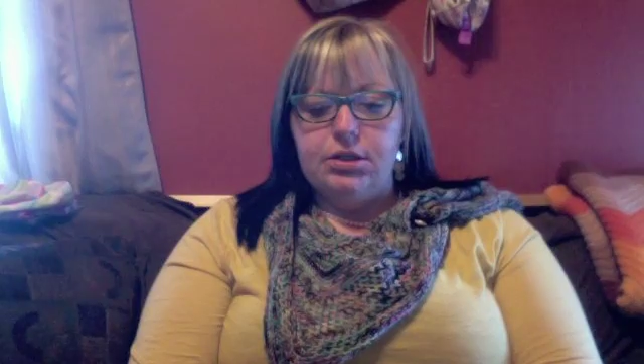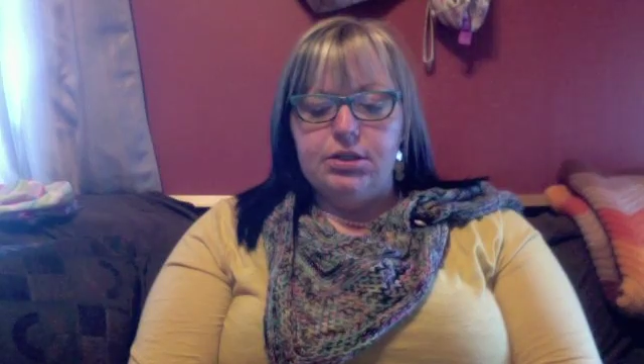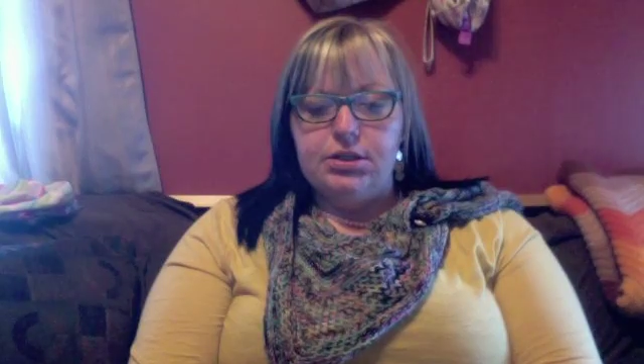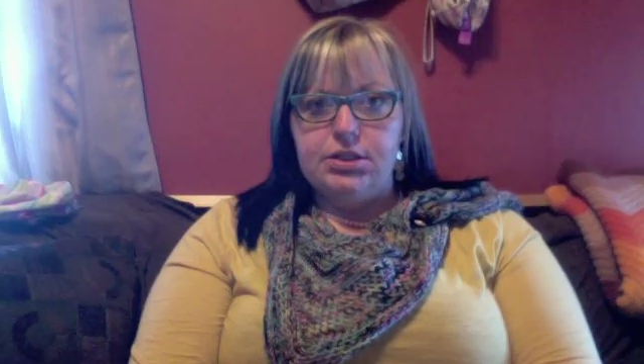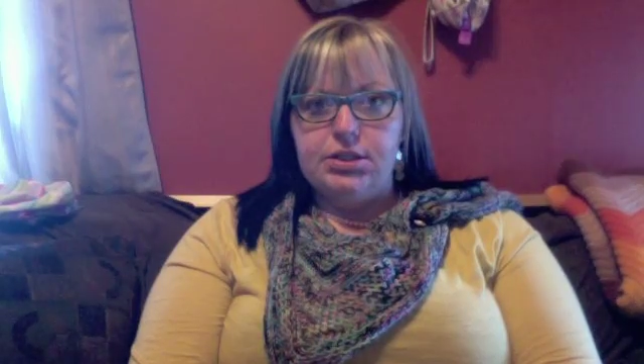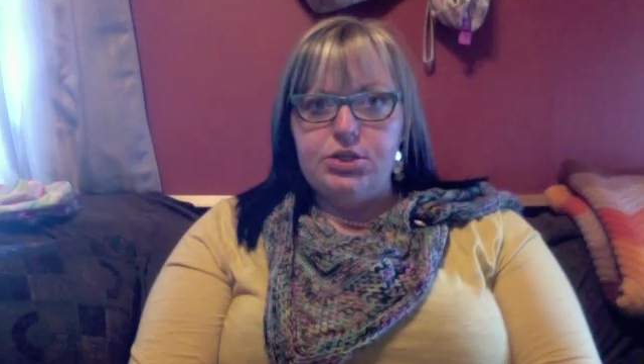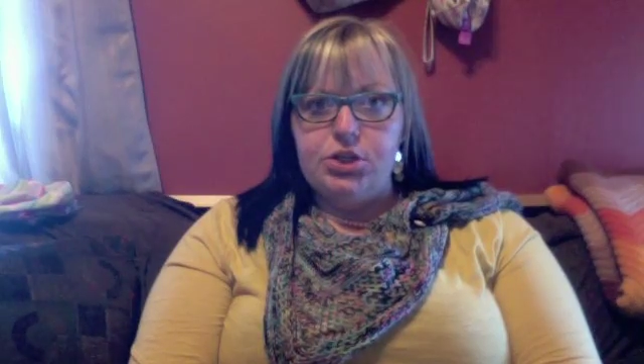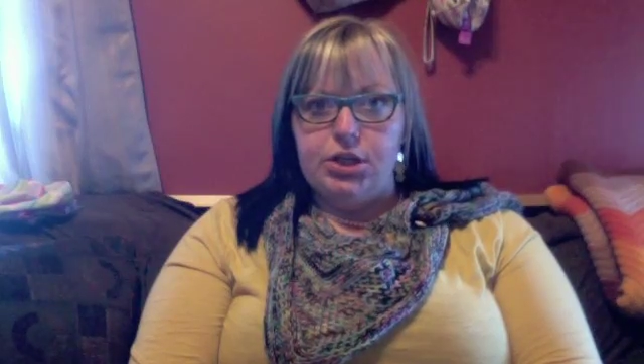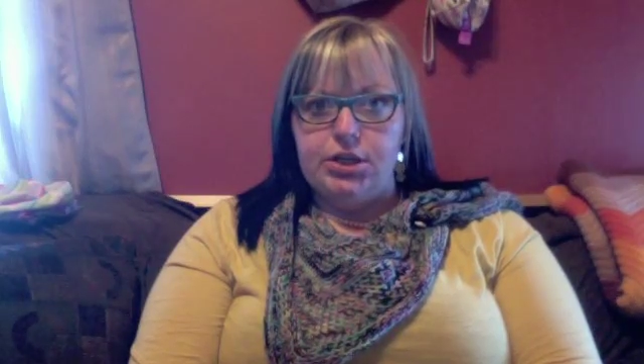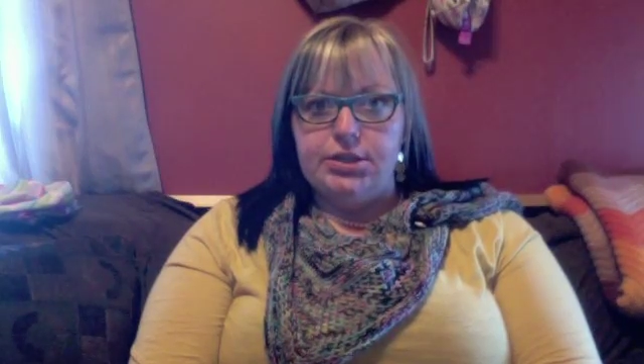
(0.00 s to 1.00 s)

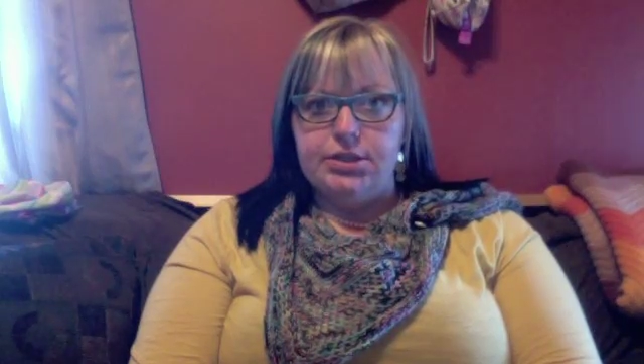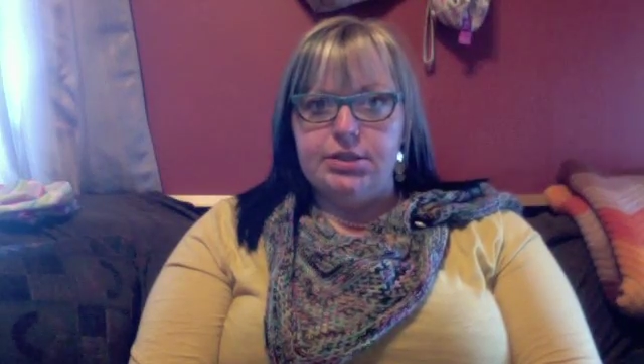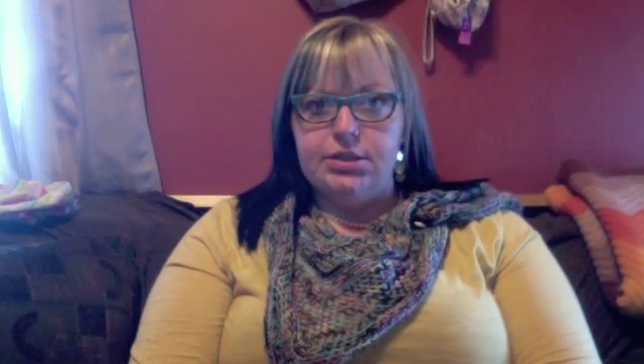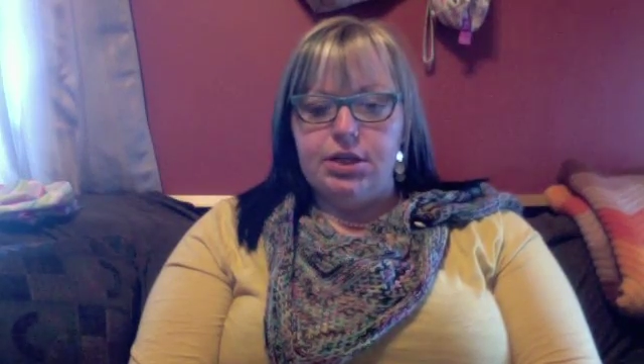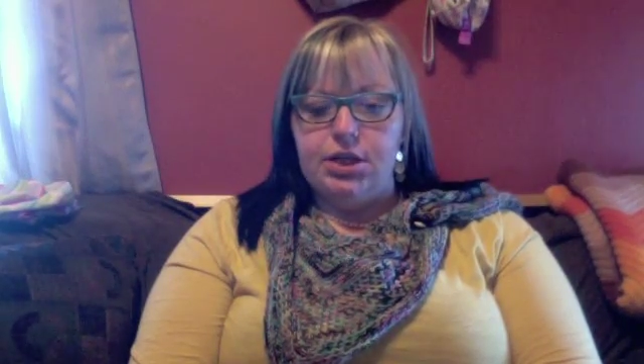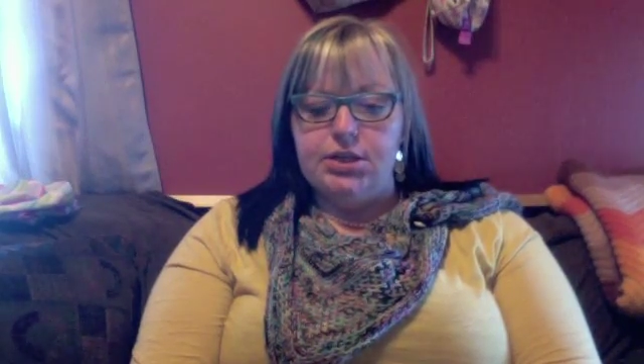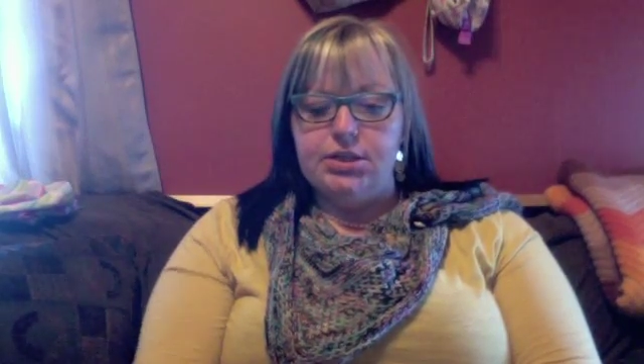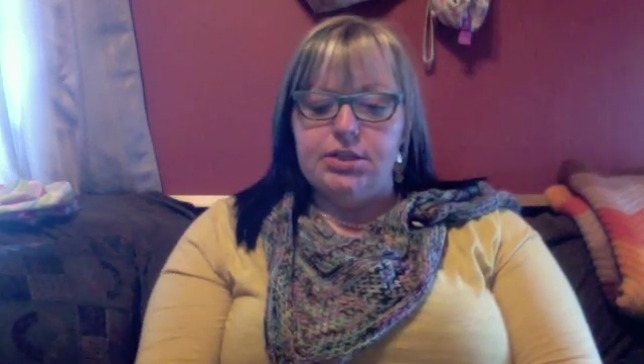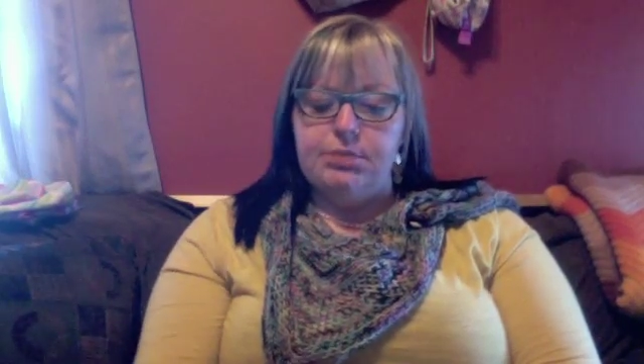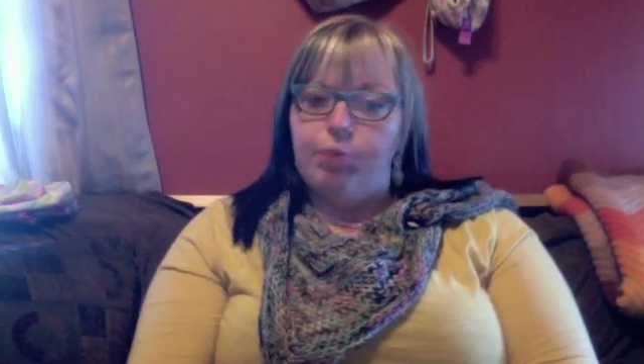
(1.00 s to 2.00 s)
Stitches
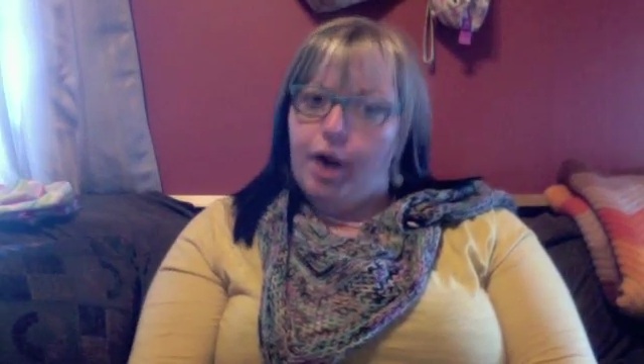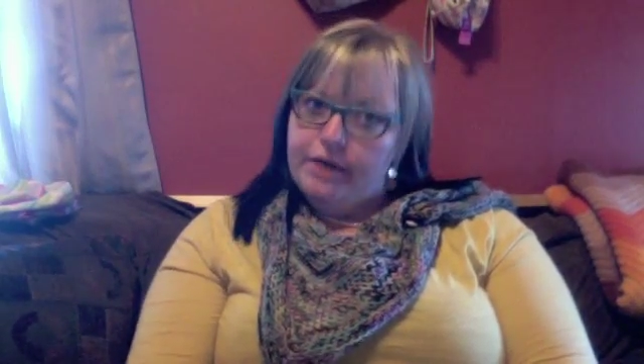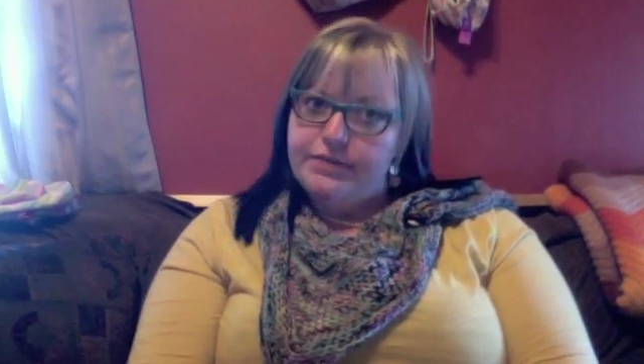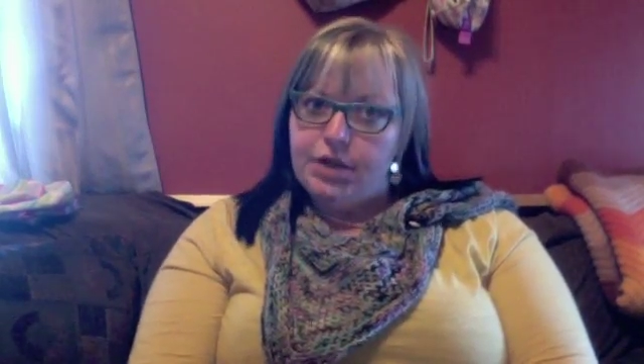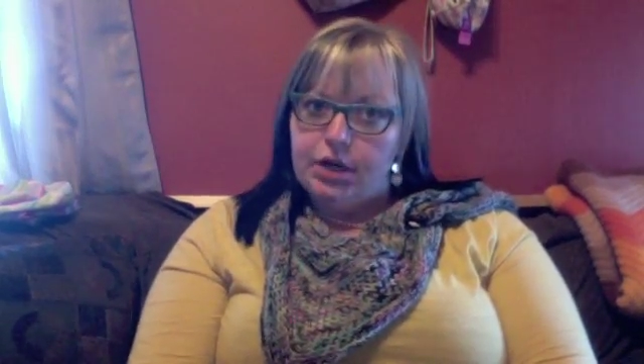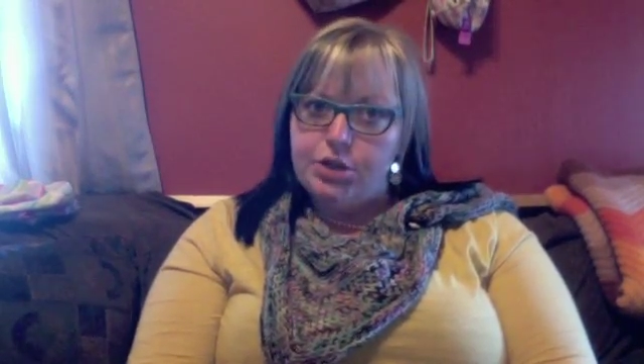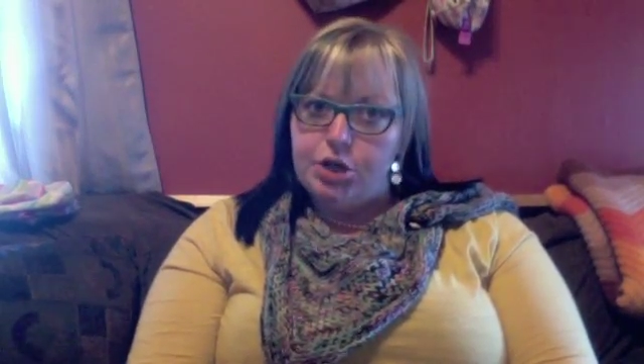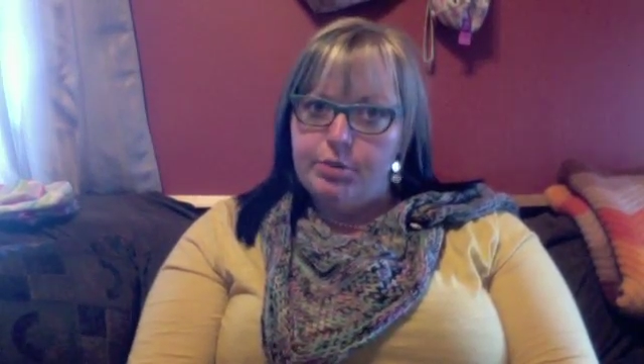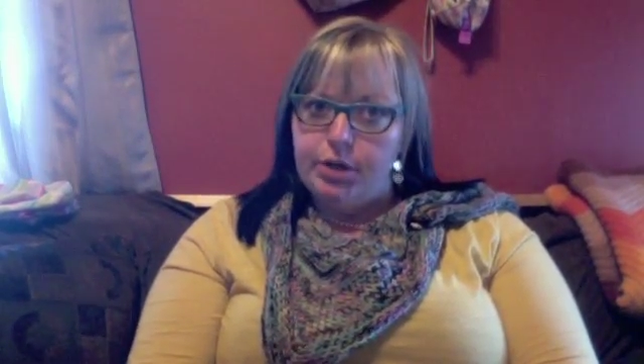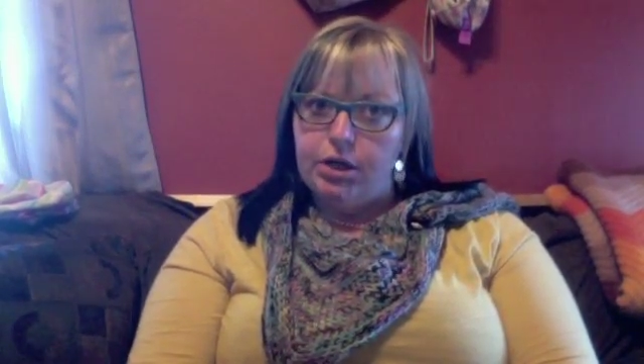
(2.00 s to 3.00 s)
is the Bride of
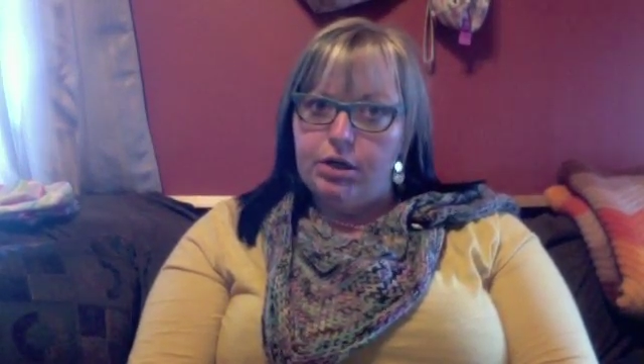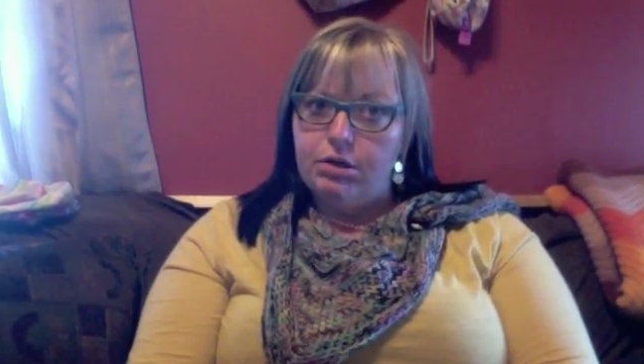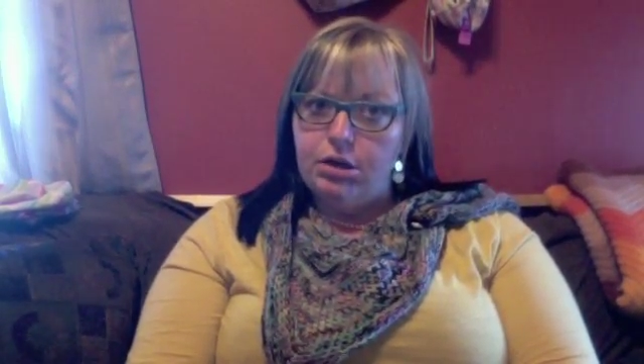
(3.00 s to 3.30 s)
Socktober.